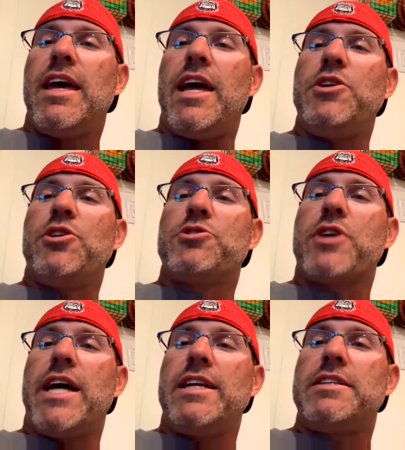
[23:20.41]
And you're
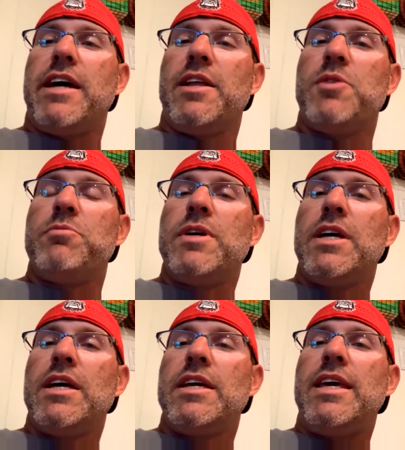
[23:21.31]
trying to tell them,
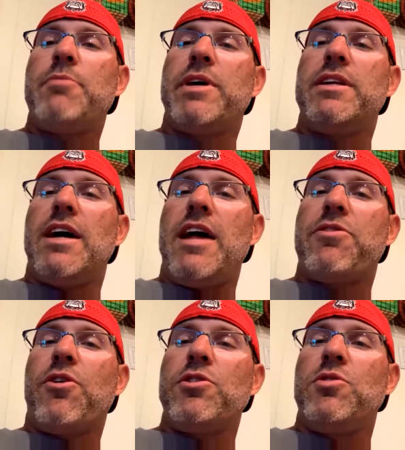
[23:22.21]
yeah, but I
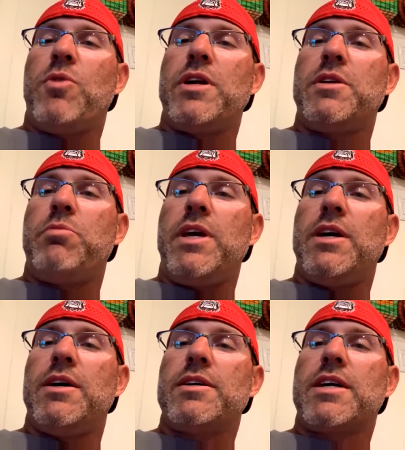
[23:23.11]
thought you wanted to be
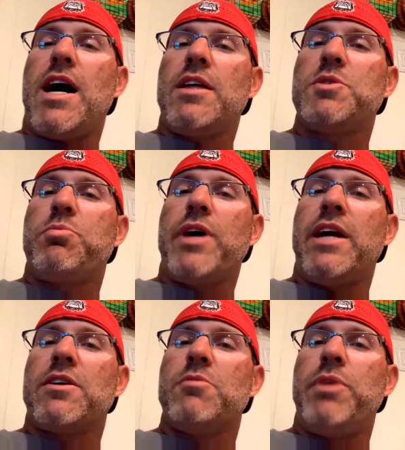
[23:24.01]
a college
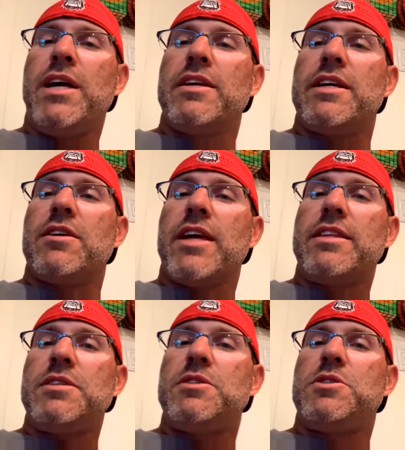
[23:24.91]
player, a big leaguer. Like,
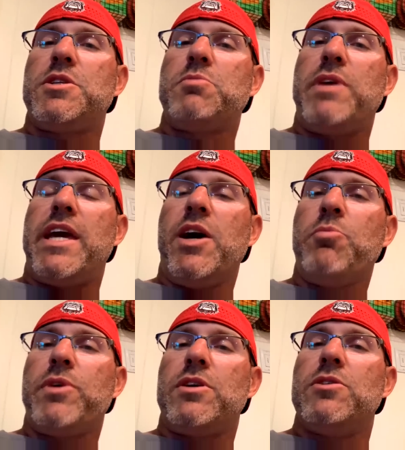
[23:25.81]
this is just me
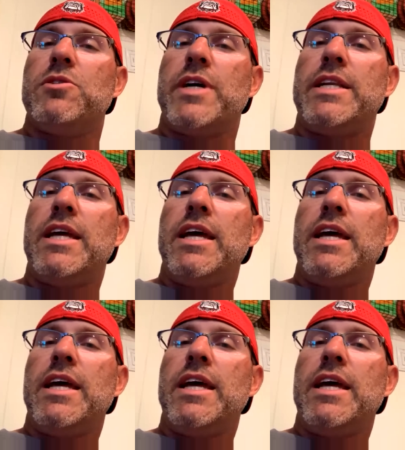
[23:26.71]
helping you. And